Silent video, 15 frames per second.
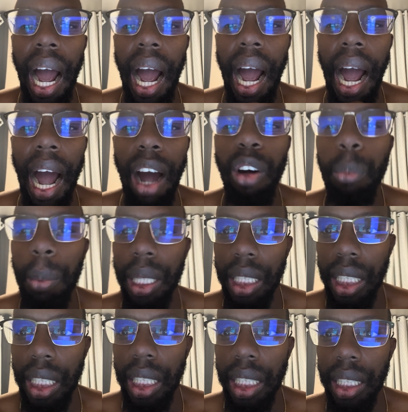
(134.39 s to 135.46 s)
how
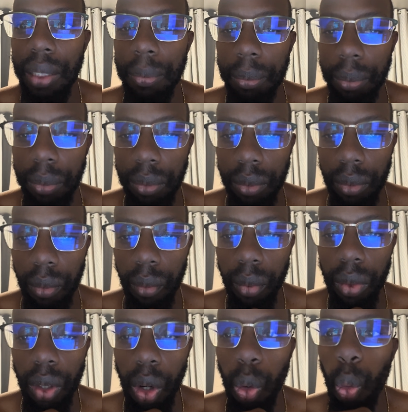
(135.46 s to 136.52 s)
many
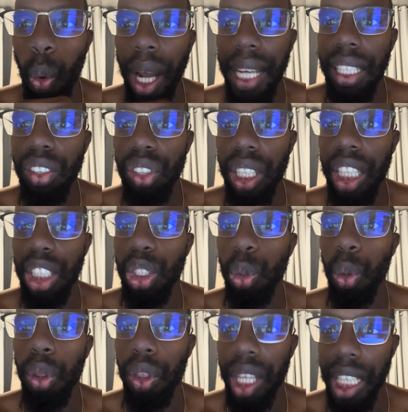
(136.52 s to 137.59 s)
ways can you
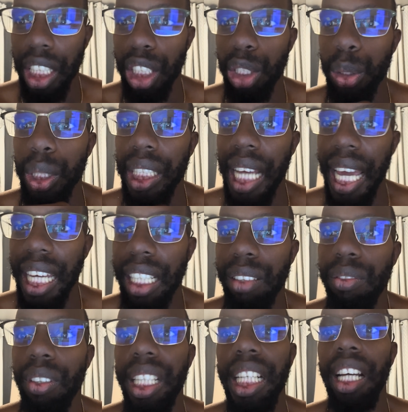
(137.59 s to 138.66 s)
think
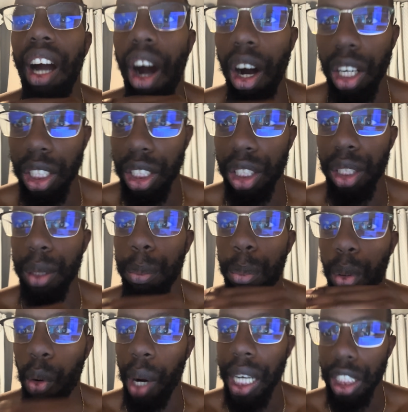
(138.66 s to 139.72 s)
creatively under
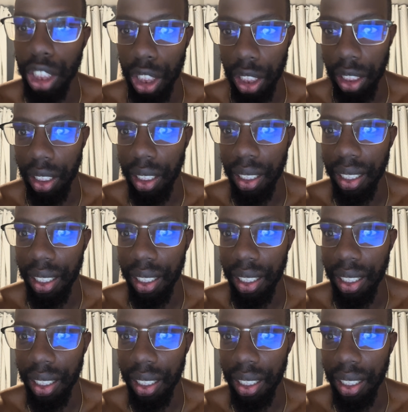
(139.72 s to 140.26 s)
pressure?